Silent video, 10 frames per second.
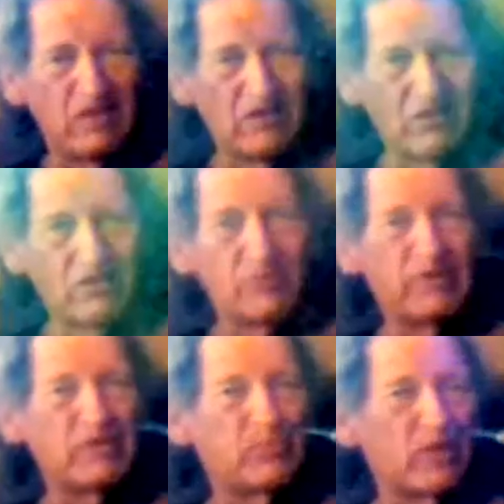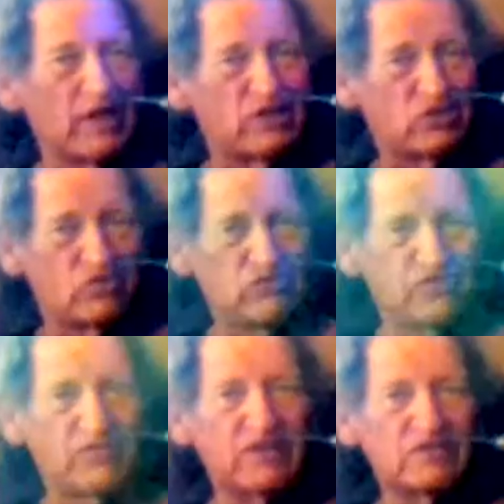little manipulations and
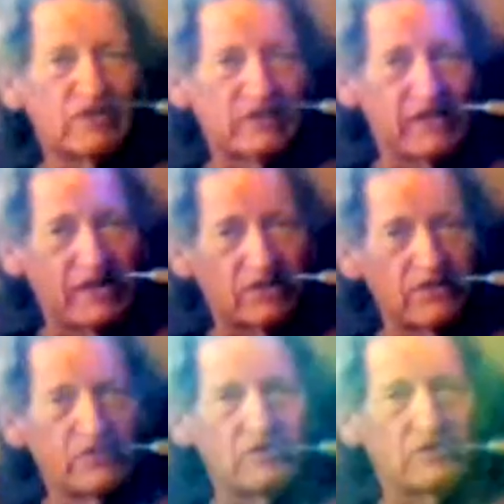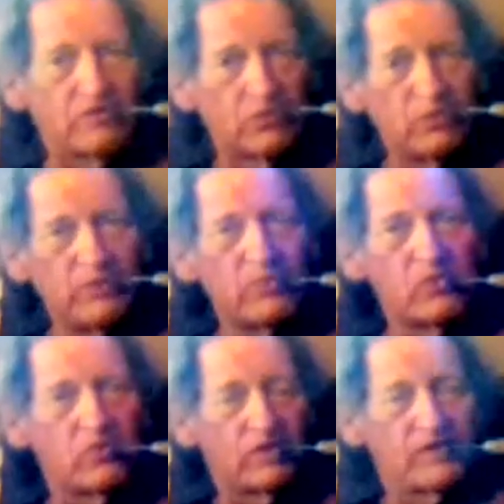things like that to people or
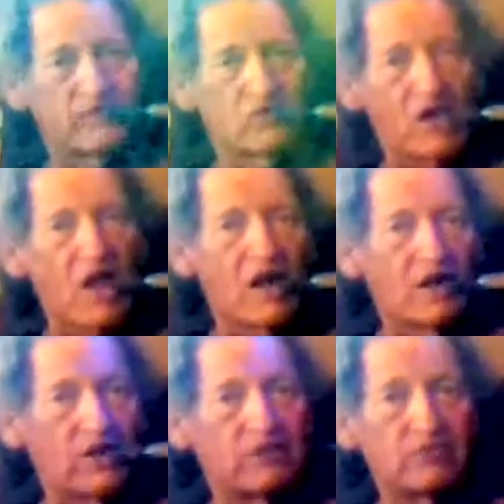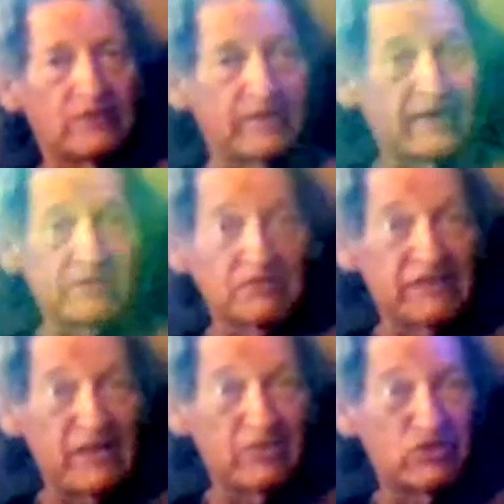whatever. They do that does
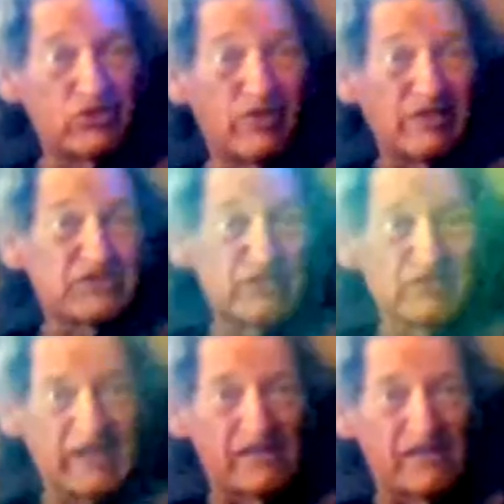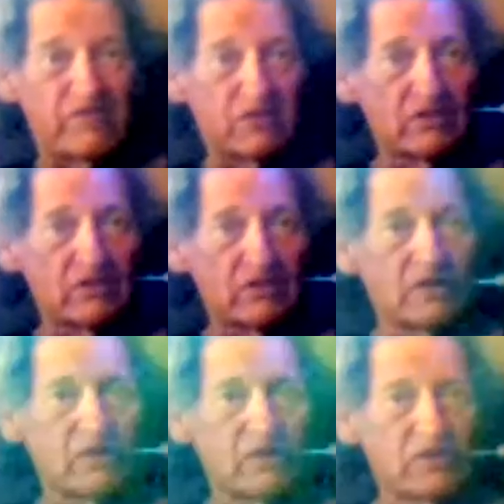damage too. That's still negative.
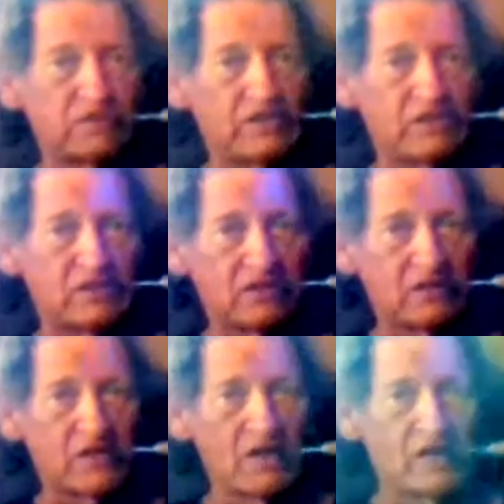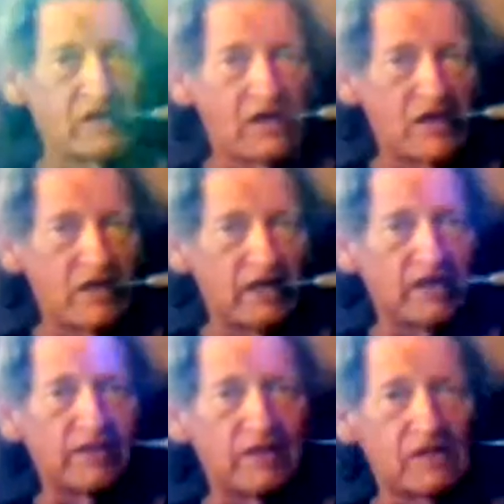See,
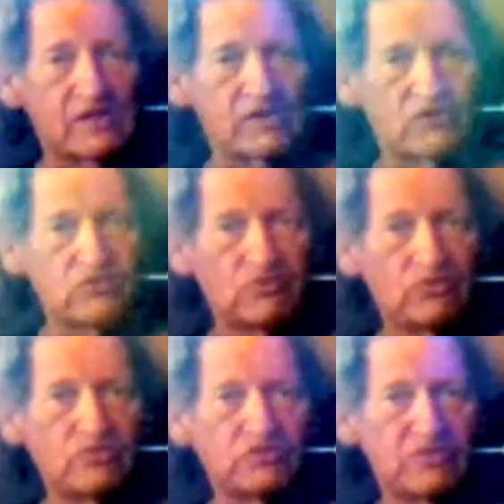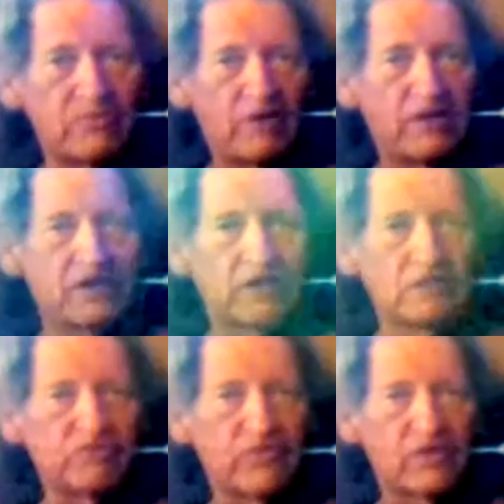anything that you do to somebody
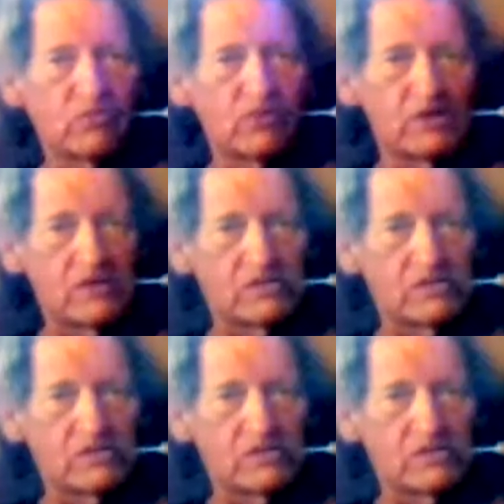against their will